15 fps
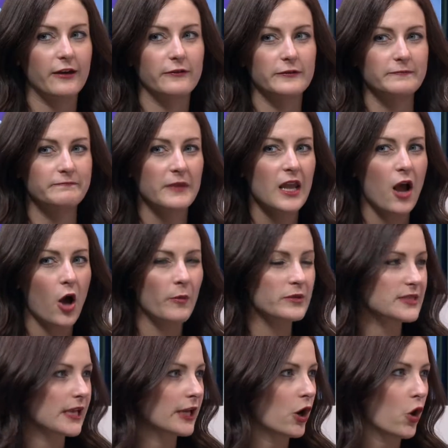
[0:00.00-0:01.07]
of
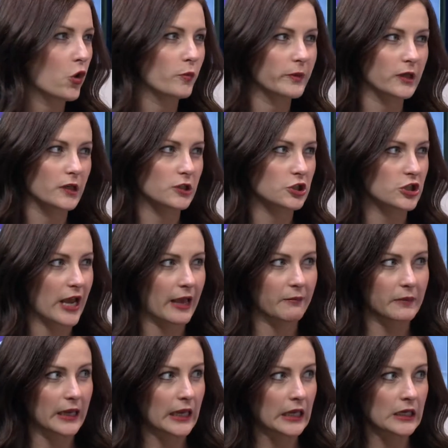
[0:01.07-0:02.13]
almost like an oatmeal
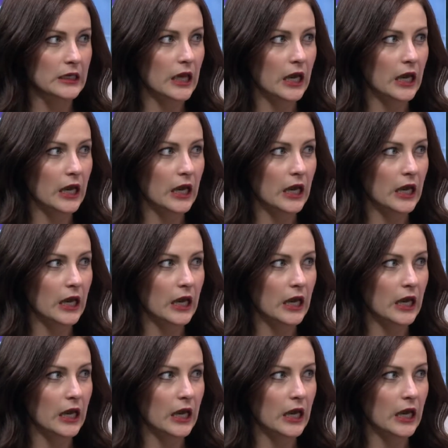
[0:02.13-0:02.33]
champagne